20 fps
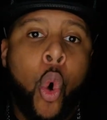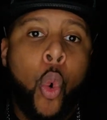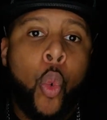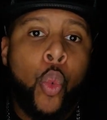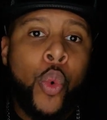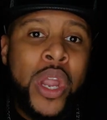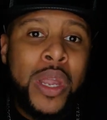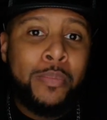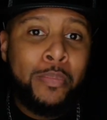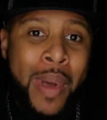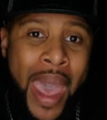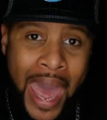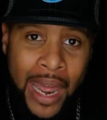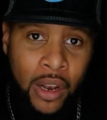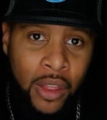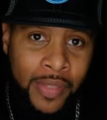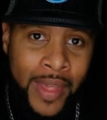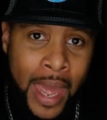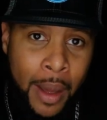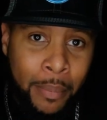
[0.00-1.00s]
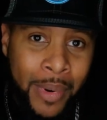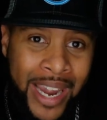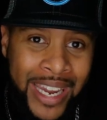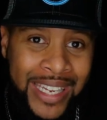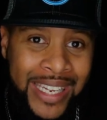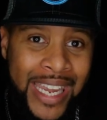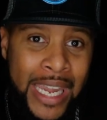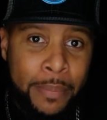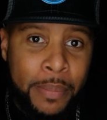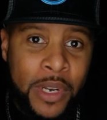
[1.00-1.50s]
We battle that by
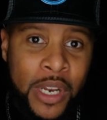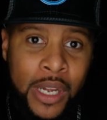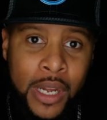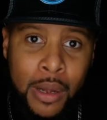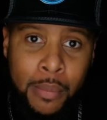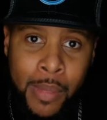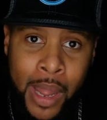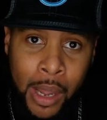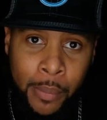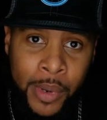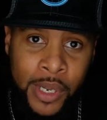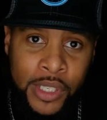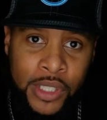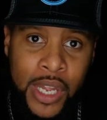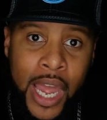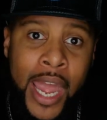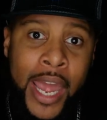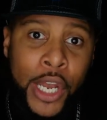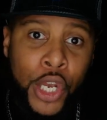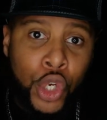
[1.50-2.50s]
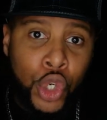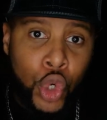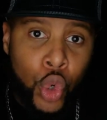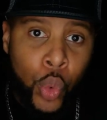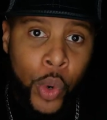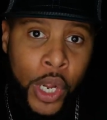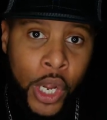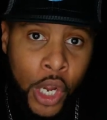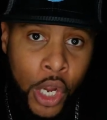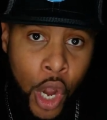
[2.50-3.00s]
keeping the commandments and
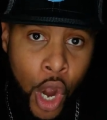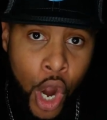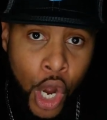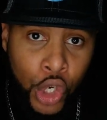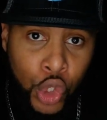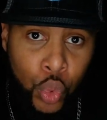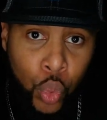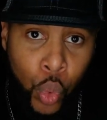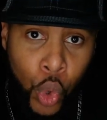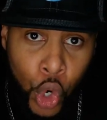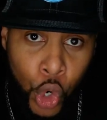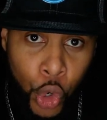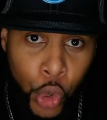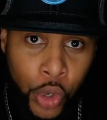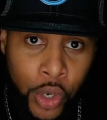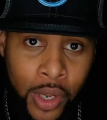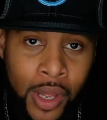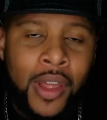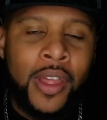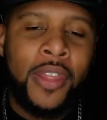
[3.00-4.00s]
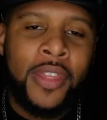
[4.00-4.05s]
doing God's word.